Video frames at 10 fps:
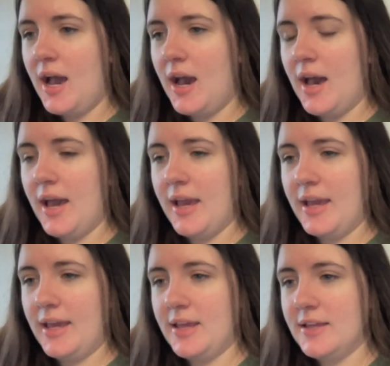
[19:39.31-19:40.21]

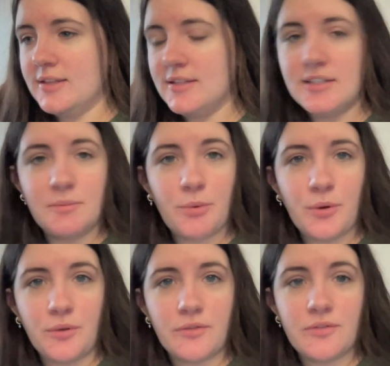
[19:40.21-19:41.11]
I didn't
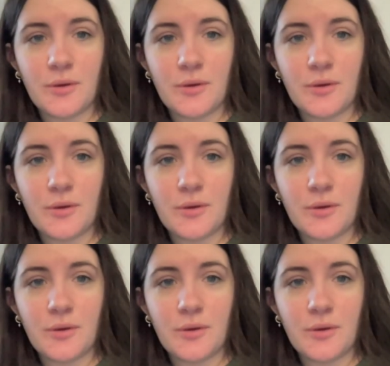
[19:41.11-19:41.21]
approve